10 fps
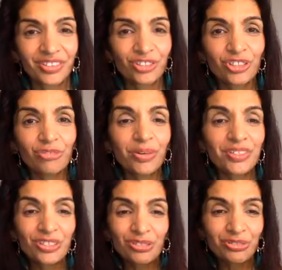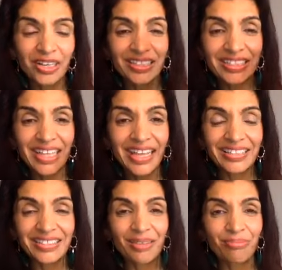She wasn't trying to take
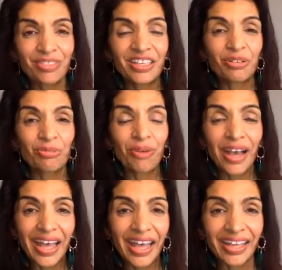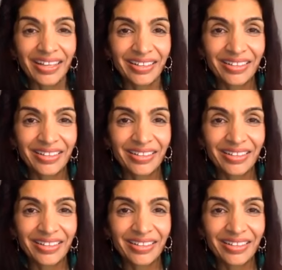something away.